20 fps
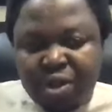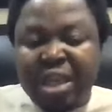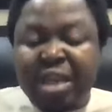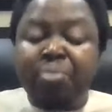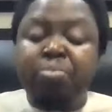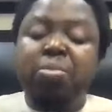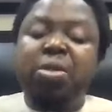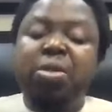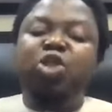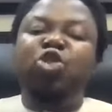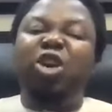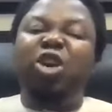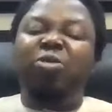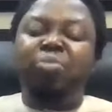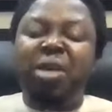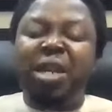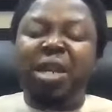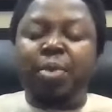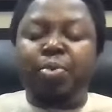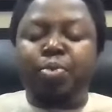It means you have
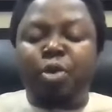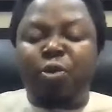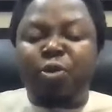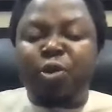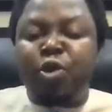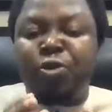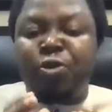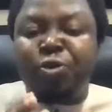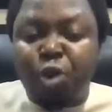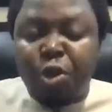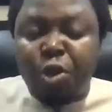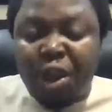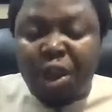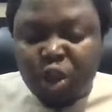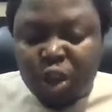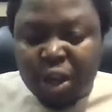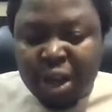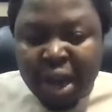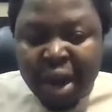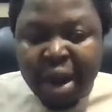made a profit of
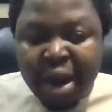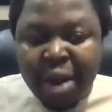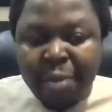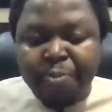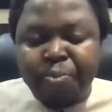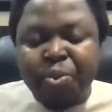4,000 naira.